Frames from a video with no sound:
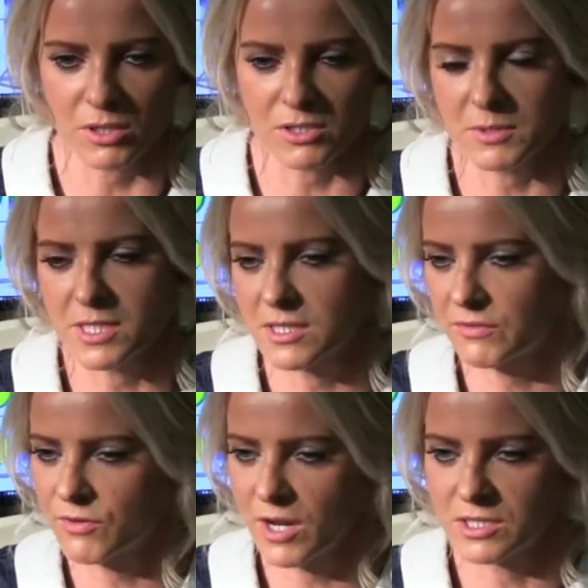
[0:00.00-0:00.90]
possibly
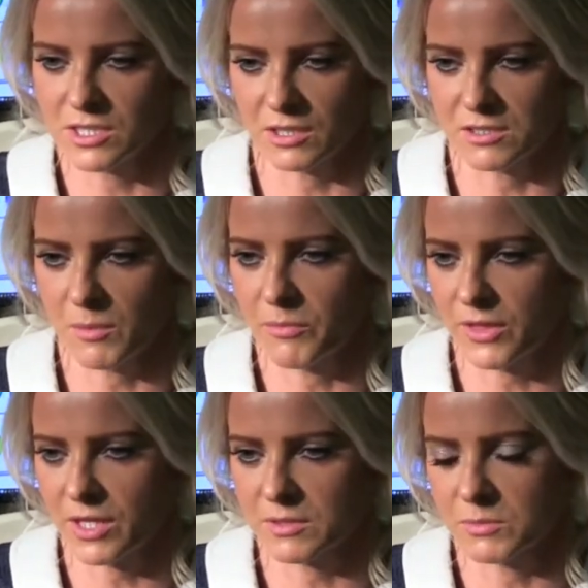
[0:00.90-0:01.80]
differentiate some
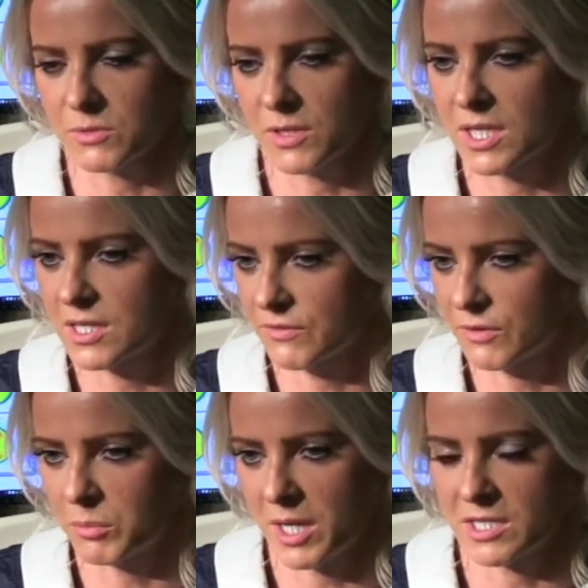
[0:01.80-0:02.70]
things between
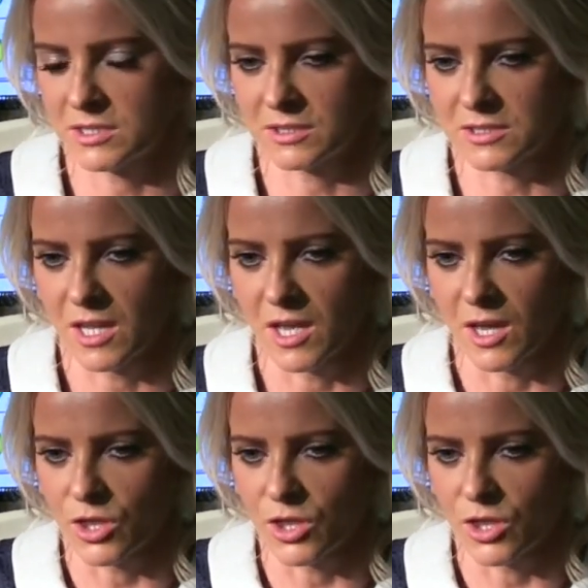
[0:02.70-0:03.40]
different patients.